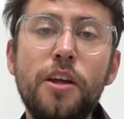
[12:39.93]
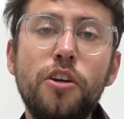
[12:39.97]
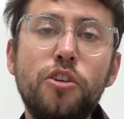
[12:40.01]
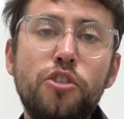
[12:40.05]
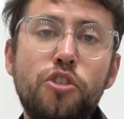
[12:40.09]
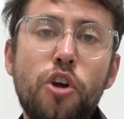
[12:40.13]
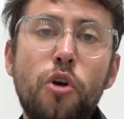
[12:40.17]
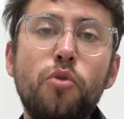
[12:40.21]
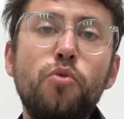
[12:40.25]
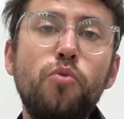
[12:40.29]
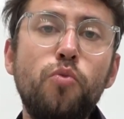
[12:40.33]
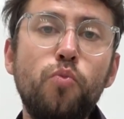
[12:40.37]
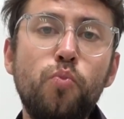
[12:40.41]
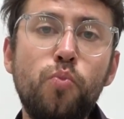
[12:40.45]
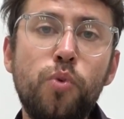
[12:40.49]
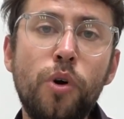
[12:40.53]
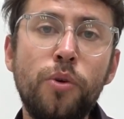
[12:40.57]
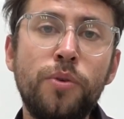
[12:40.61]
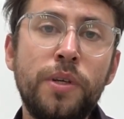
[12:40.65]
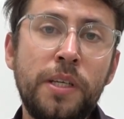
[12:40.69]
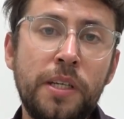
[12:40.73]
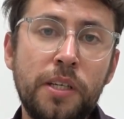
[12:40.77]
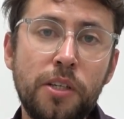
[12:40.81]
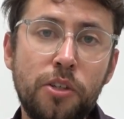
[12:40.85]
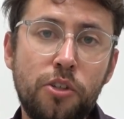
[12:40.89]
Don't
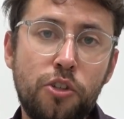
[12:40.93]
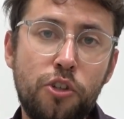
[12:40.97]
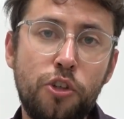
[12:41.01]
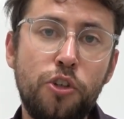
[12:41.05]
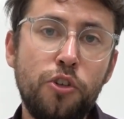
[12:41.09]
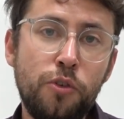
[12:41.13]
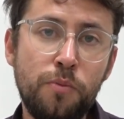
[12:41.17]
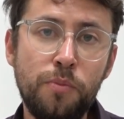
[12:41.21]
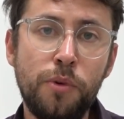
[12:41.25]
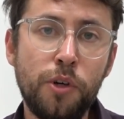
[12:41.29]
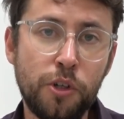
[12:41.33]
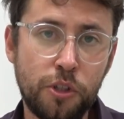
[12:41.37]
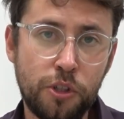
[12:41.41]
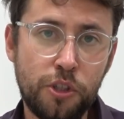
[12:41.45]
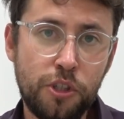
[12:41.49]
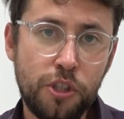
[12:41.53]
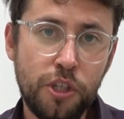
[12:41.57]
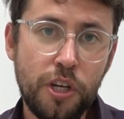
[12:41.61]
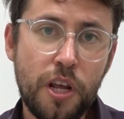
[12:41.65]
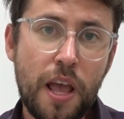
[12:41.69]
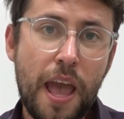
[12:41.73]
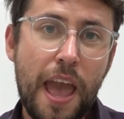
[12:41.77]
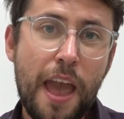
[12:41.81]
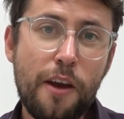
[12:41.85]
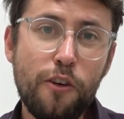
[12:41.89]
worry too much.
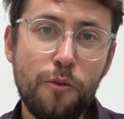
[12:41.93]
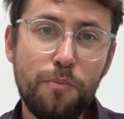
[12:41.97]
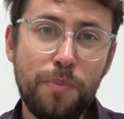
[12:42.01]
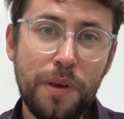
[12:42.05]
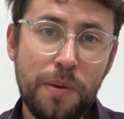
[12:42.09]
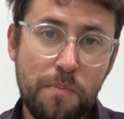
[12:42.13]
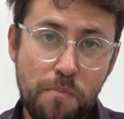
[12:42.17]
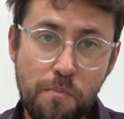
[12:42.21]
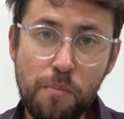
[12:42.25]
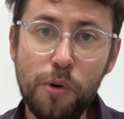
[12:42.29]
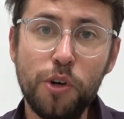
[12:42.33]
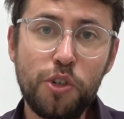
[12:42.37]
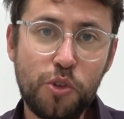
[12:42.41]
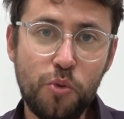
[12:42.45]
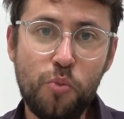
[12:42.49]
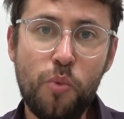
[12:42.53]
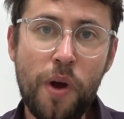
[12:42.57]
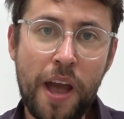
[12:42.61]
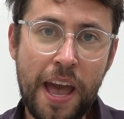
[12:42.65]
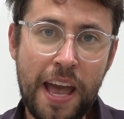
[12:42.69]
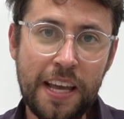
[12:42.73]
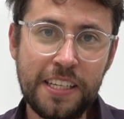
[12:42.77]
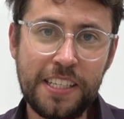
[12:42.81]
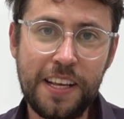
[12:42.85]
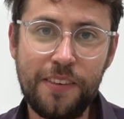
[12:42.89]
It would be much
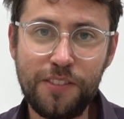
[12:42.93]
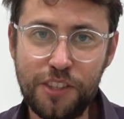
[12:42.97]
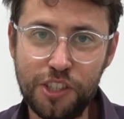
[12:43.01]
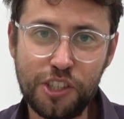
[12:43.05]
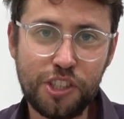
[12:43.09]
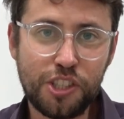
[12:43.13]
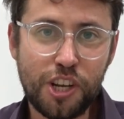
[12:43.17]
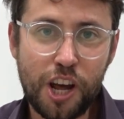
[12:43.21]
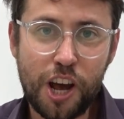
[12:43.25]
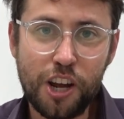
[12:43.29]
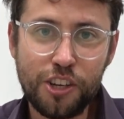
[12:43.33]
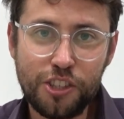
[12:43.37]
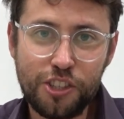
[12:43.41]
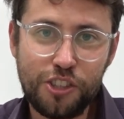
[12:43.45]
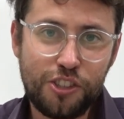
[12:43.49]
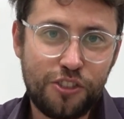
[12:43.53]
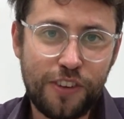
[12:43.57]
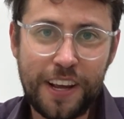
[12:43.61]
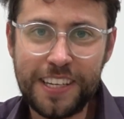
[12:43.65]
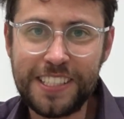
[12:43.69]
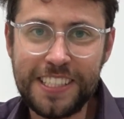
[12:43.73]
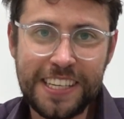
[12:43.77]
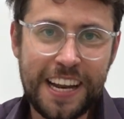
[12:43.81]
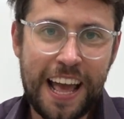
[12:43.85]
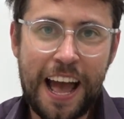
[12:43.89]
worse if you start
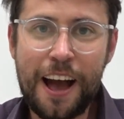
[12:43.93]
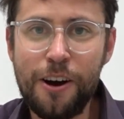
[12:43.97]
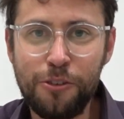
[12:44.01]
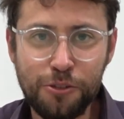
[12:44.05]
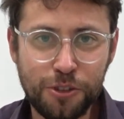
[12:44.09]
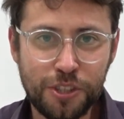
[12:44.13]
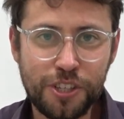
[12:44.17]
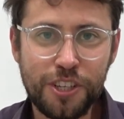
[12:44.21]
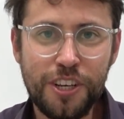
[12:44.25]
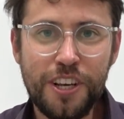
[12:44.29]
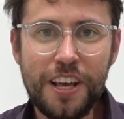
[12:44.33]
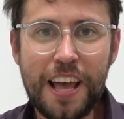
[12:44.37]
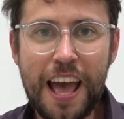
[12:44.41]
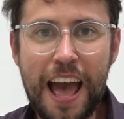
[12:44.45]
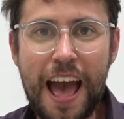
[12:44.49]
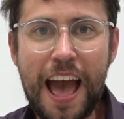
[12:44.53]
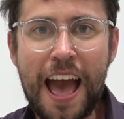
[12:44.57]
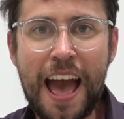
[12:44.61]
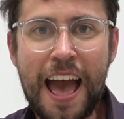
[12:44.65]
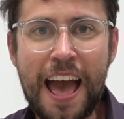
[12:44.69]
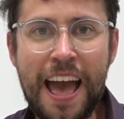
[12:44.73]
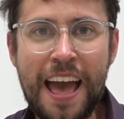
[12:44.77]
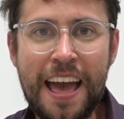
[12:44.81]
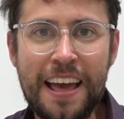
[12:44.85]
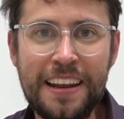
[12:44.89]
stressing out
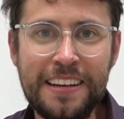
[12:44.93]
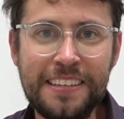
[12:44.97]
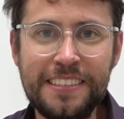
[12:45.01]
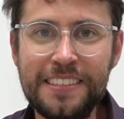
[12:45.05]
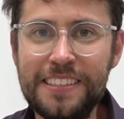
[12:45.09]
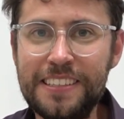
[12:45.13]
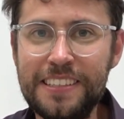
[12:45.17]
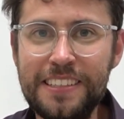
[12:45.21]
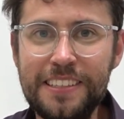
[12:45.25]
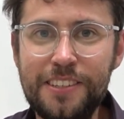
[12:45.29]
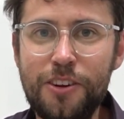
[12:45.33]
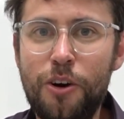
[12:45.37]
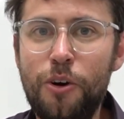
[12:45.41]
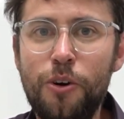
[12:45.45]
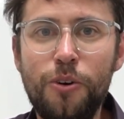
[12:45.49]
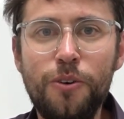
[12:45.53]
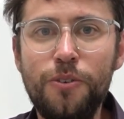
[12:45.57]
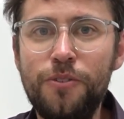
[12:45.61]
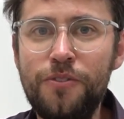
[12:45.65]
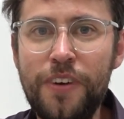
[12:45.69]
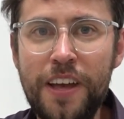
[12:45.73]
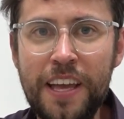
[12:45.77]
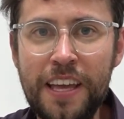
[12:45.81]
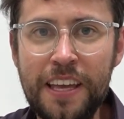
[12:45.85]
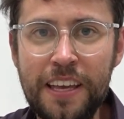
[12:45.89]
and the whole
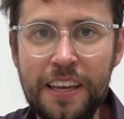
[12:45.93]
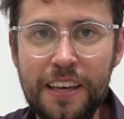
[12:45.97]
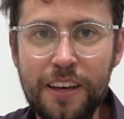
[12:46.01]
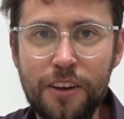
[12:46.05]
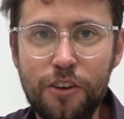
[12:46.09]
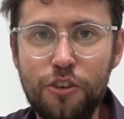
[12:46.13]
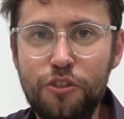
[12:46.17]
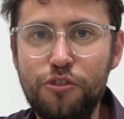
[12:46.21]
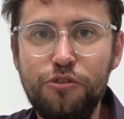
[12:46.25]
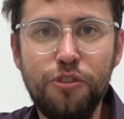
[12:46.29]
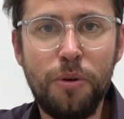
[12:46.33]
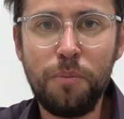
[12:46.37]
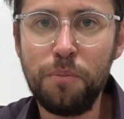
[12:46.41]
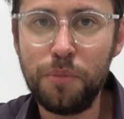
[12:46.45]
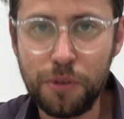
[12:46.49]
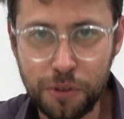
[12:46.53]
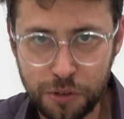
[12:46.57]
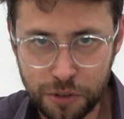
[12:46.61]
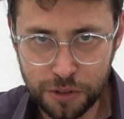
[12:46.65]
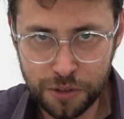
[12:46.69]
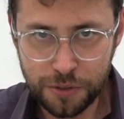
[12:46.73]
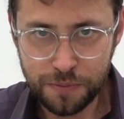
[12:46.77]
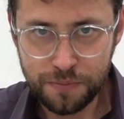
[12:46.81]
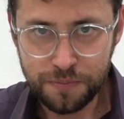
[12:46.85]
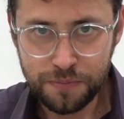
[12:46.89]
thing
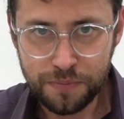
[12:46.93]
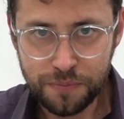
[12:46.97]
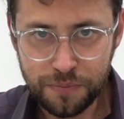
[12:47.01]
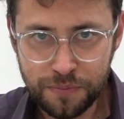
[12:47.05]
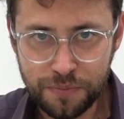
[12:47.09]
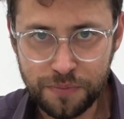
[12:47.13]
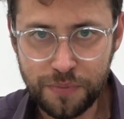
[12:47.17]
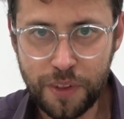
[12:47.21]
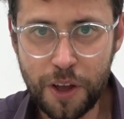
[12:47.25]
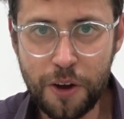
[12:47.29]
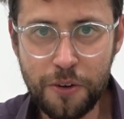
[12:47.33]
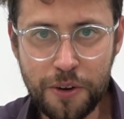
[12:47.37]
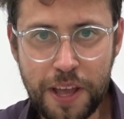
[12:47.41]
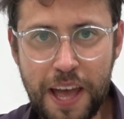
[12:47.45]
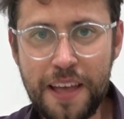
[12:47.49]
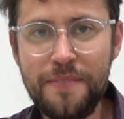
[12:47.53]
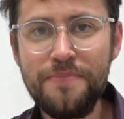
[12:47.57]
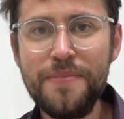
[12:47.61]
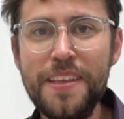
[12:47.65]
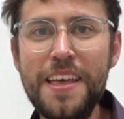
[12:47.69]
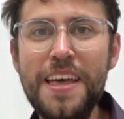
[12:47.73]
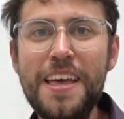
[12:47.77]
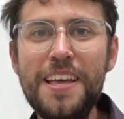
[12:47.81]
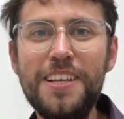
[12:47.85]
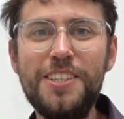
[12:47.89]
crumbles.
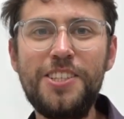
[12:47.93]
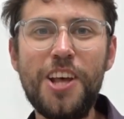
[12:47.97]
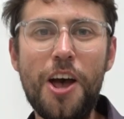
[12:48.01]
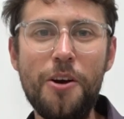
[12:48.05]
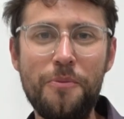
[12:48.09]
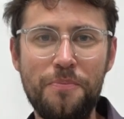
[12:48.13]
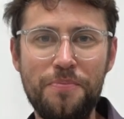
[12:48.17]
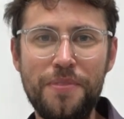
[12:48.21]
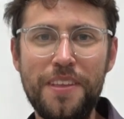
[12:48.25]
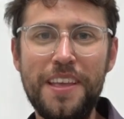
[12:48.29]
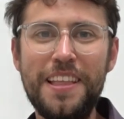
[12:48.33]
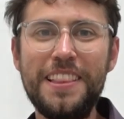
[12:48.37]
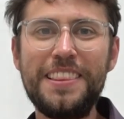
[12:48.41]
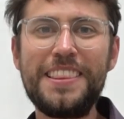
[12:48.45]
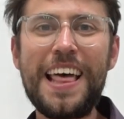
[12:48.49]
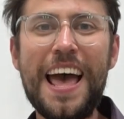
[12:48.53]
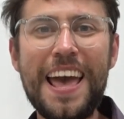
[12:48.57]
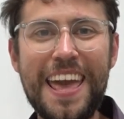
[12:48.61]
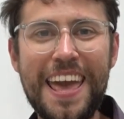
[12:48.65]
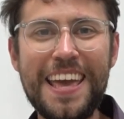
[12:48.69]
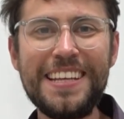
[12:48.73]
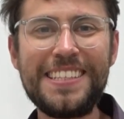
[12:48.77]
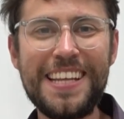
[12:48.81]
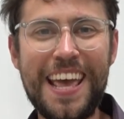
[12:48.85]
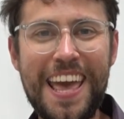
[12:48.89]
Okay, so
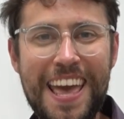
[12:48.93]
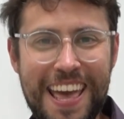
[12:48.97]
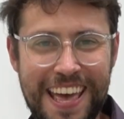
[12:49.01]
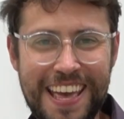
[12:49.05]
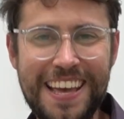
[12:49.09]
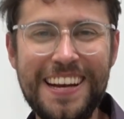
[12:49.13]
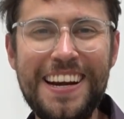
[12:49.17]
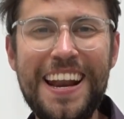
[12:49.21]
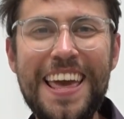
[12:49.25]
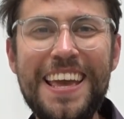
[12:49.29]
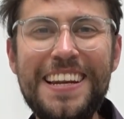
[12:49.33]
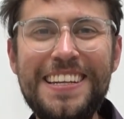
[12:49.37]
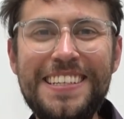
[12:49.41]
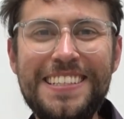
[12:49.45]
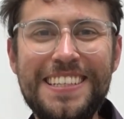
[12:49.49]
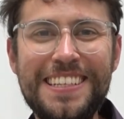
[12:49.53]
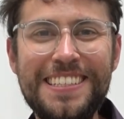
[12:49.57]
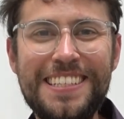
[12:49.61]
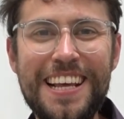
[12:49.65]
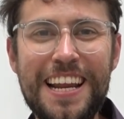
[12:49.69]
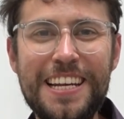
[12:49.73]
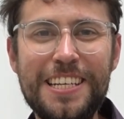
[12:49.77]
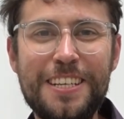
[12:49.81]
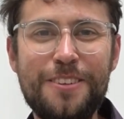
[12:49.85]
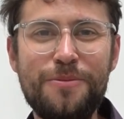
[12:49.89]
that is it, ladies and
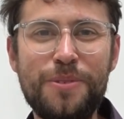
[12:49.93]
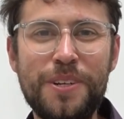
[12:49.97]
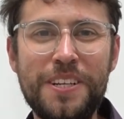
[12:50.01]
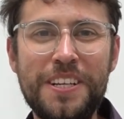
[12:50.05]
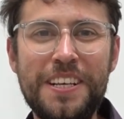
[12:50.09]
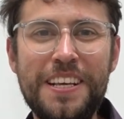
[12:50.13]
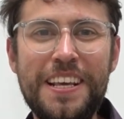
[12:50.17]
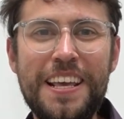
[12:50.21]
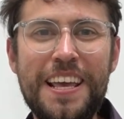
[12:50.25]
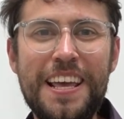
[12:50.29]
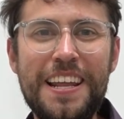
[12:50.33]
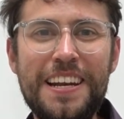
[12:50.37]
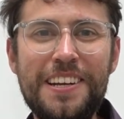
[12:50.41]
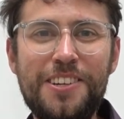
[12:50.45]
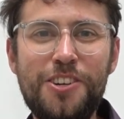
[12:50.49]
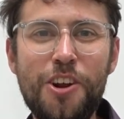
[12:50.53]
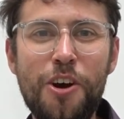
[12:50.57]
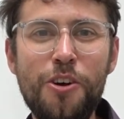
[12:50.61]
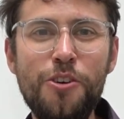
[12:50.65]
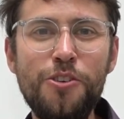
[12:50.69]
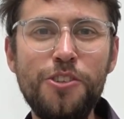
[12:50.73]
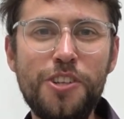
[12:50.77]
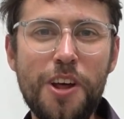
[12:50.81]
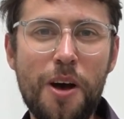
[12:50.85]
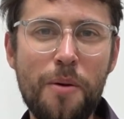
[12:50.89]
gentlemen.
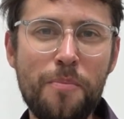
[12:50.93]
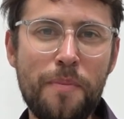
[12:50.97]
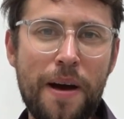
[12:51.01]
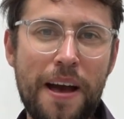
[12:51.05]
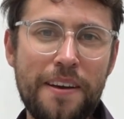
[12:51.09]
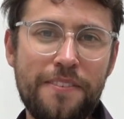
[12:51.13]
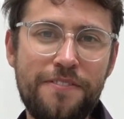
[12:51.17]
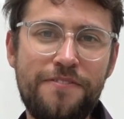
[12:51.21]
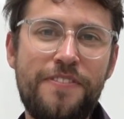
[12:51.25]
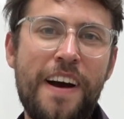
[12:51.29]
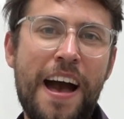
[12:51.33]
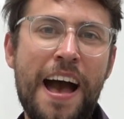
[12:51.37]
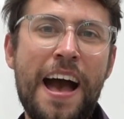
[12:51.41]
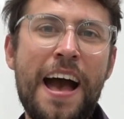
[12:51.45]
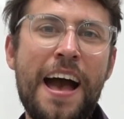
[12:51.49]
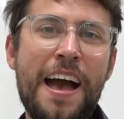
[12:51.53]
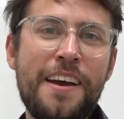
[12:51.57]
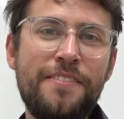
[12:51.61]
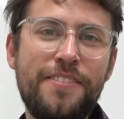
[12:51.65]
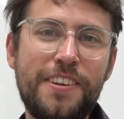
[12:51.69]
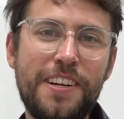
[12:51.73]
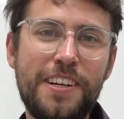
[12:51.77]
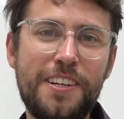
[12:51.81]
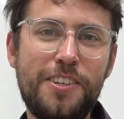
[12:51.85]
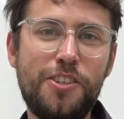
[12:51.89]
Those are my
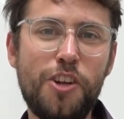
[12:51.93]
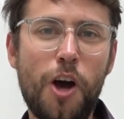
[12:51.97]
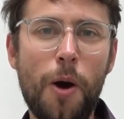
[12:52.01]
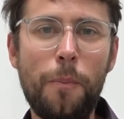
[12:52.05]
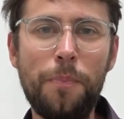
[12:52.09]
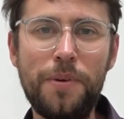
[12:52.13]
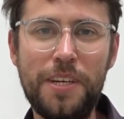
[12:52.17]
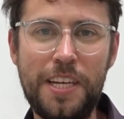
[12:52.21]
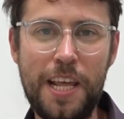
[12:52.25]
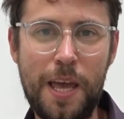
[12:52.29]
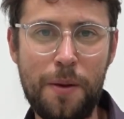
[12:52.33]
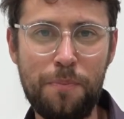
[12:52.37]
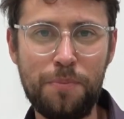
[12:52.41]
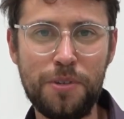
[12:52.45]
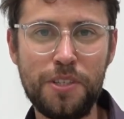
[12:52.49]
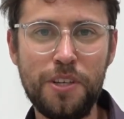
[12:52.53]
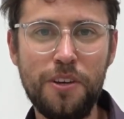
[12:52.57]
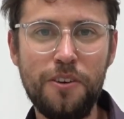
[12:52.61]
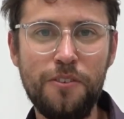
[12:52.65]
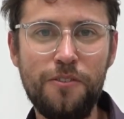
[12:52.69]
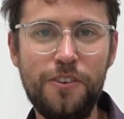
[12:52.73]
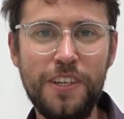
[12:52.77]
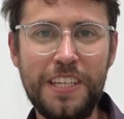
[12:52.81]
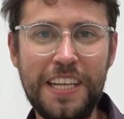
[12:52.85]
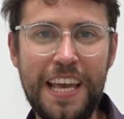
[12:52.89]
5 top tips
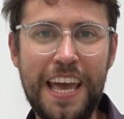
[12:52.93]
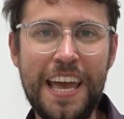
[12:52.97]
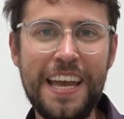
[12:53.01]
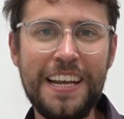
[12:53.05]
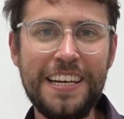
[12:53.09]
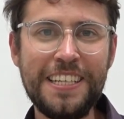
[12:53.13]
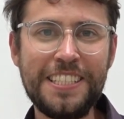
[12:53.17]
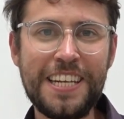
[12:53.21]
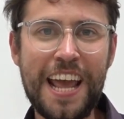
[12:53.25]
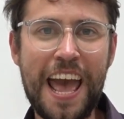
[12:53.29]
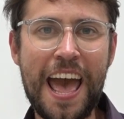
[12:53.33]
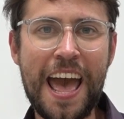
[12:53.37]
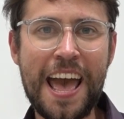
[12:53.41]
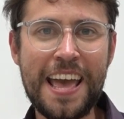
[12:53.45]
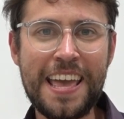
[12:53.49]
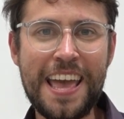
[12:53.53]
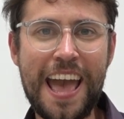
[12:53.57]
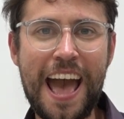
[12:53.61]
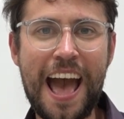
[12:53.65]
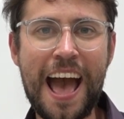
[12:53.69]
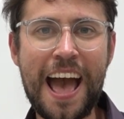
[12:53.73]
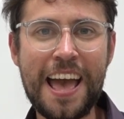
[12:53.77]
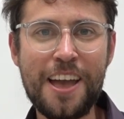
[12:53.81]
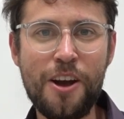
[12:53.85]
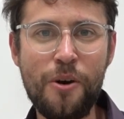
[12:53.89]
for the English
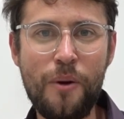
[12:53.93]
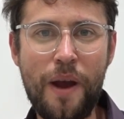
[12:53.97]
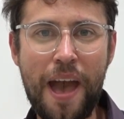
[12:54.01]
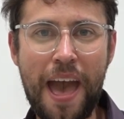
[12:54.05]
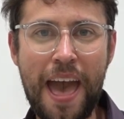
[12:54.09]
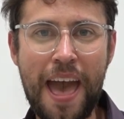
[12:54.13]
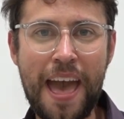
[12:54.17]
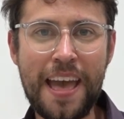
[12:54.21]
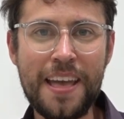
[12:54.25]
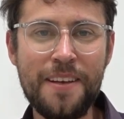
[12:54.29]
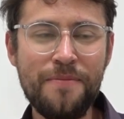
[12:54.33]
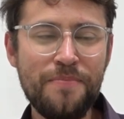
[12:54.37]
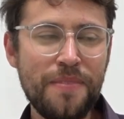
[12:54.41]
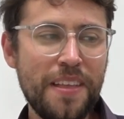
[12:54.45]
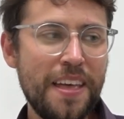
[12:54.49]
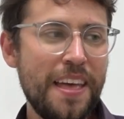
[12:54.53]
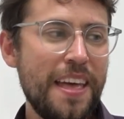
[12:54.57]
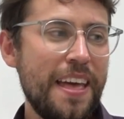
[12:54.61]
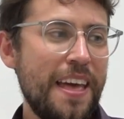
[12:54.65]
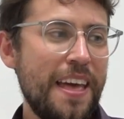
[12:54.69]
A IOA.